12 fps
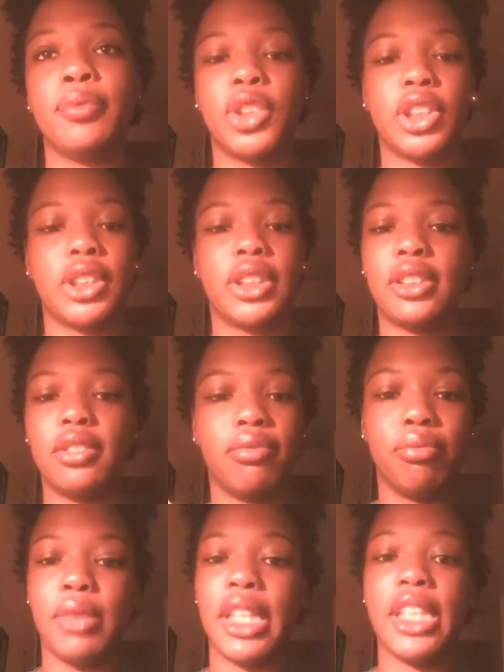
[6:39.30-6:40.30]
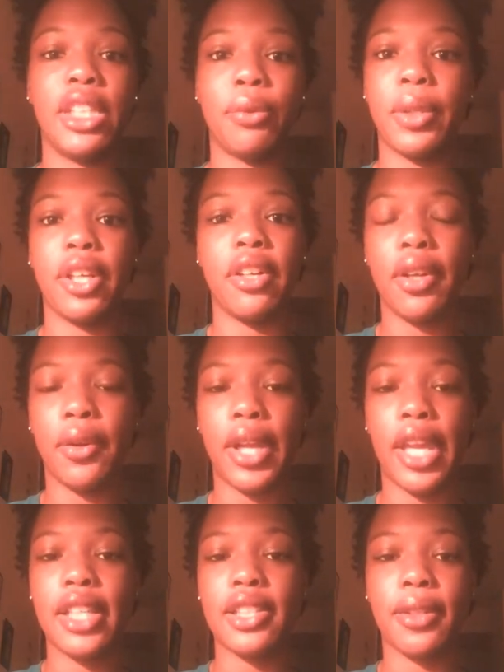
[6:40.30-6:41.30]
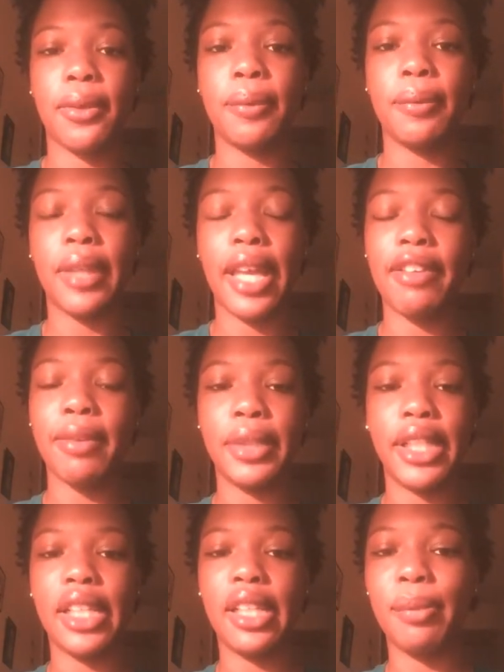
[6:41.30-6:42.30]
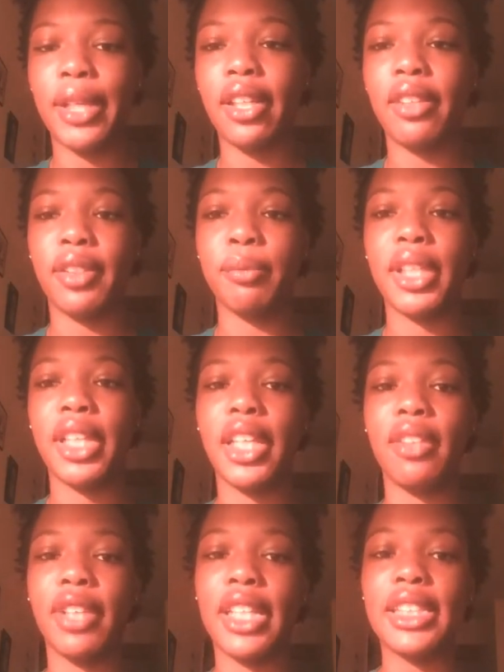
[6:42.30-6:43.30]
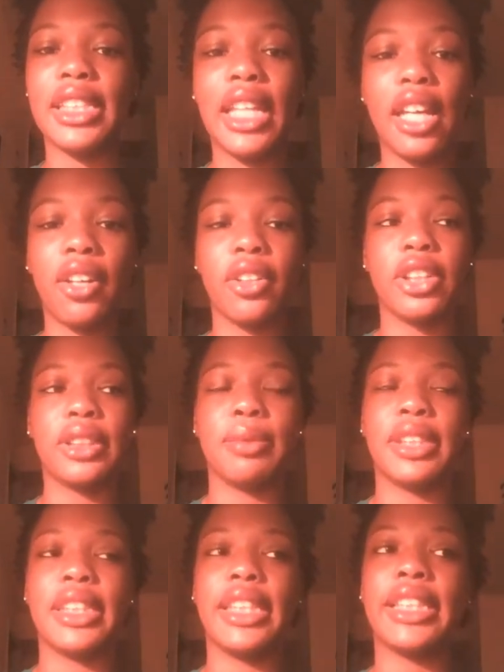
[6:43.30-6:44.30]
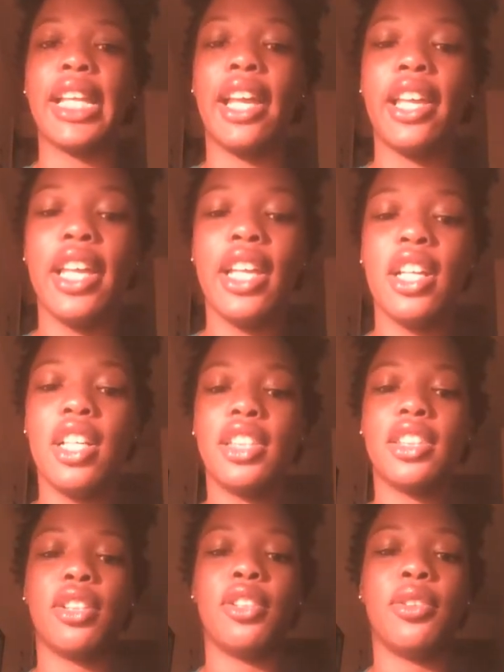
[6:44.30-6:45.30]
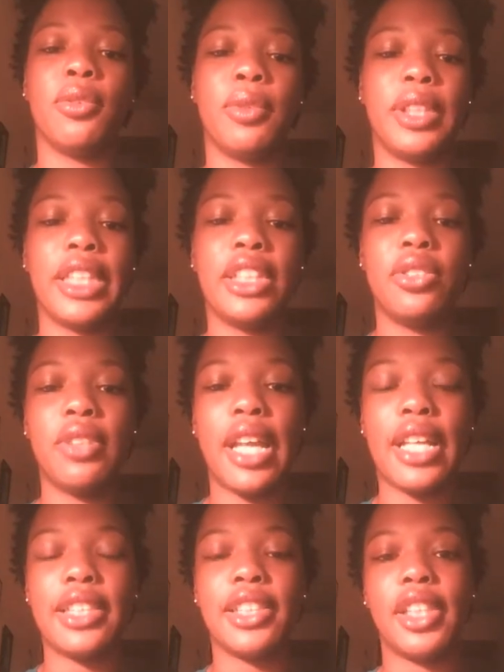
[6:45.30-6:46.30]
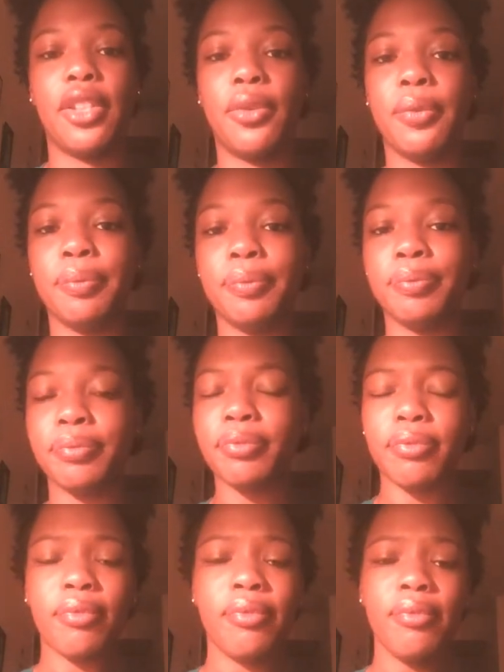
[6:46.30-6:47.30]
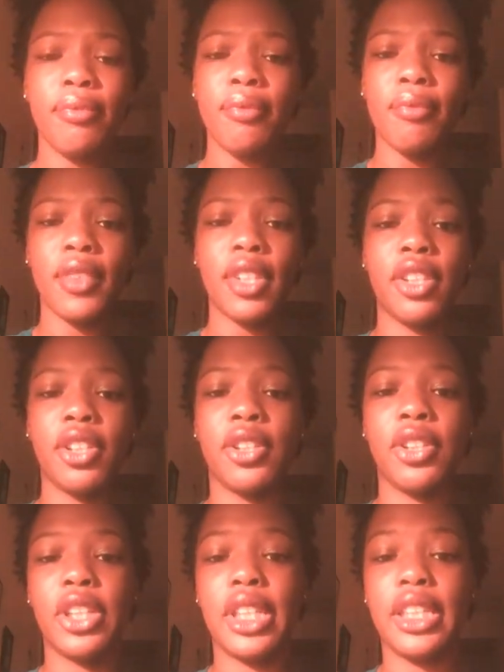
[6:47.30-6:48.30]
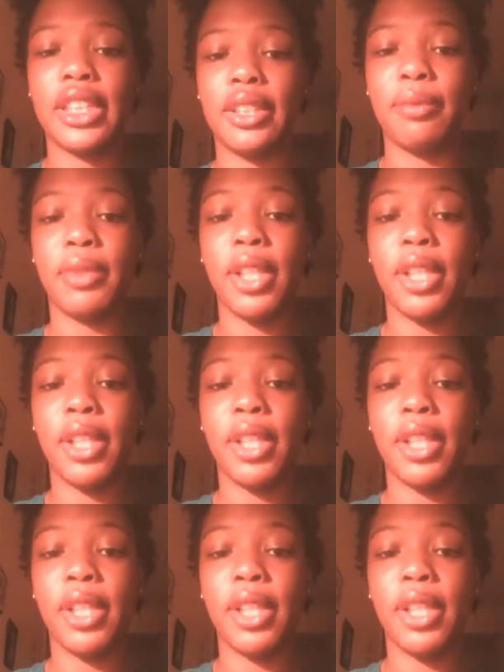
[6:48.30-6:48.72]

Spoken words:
just anywhere, okay? So have a plan in the back of your mind, write it down or something like that. So when they do ask you, you can let them